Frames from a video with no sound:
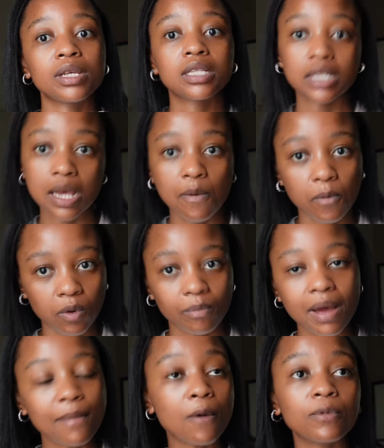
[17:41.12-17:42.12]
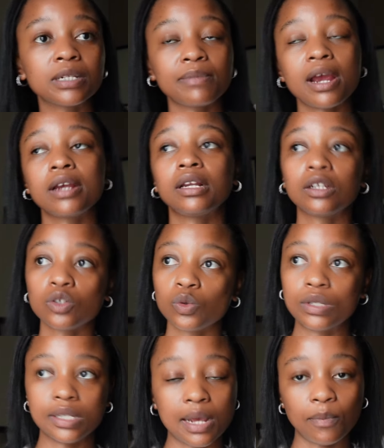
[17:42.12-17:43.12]
Istembu. My mom was married into
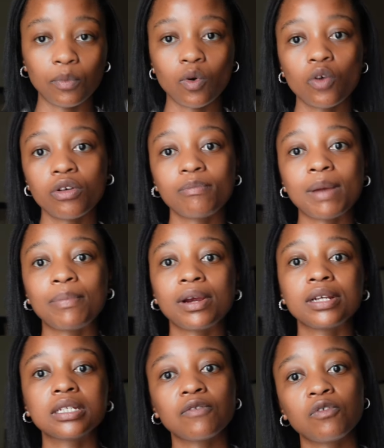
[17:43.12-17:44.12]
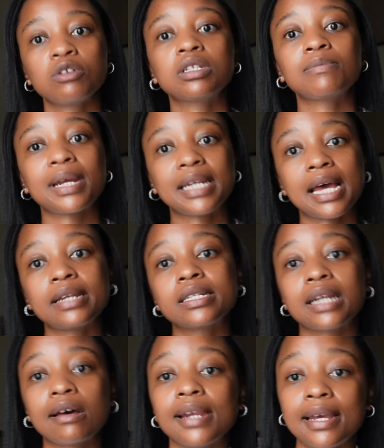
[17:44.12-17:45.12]
Istembu, although my parents divorced. My dad is
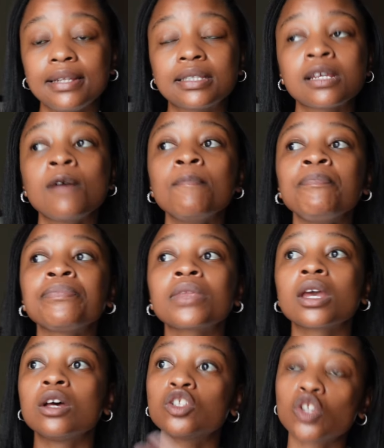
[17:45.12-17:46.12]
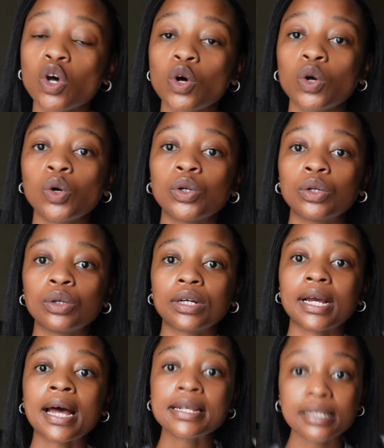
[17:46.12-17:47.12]
now late. So
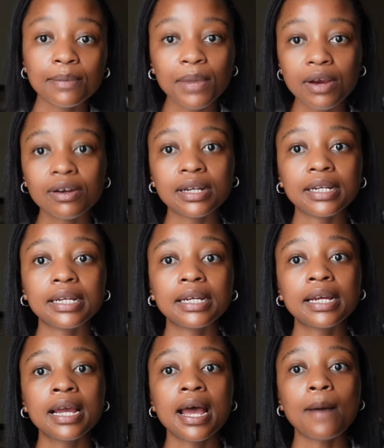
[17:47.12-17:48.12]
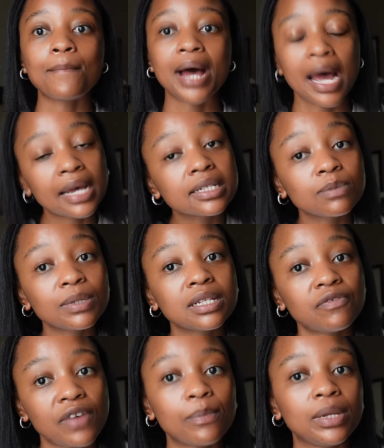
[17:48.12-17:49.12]
customarily, my
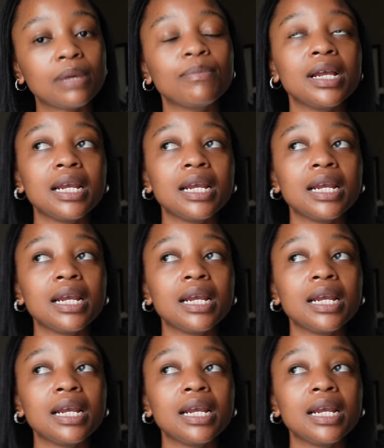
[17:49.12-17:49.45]
husband's family,